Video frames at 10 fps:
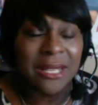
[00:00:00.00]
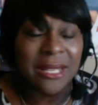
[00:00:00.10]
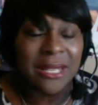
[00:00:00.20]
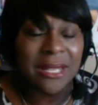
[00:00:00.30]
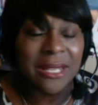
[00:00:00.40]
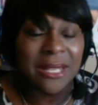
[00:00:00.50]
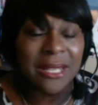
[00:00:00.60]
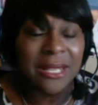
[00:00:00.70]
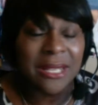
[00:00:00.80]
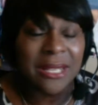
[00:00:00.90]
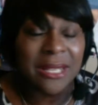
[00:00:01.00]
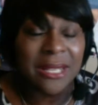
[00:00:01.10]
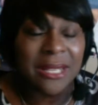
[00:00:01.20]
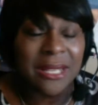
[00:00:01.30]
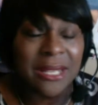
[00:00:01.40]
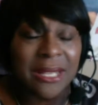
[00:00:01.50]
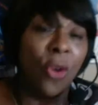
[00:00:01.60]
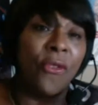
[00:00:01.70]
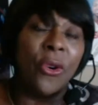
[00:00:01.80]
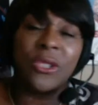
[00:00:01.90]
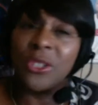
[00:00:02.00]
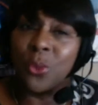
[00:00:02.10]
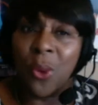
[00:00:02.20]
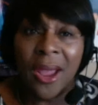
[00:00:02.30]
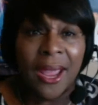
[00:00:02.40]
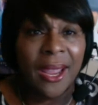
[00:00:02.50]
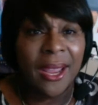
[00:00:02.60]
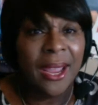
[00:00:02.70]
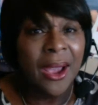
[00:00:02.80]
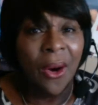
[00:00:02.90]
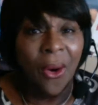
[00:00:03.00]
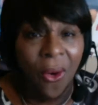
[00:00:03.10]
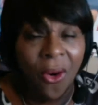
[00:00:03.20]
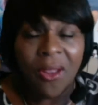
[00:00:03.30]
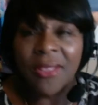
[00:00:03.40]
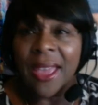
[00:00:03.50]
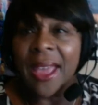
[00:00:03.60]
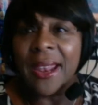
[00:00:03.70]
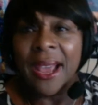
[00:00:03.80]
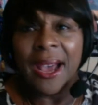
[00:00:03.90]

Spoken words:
And Georgia, Roe versus Wade, all of that.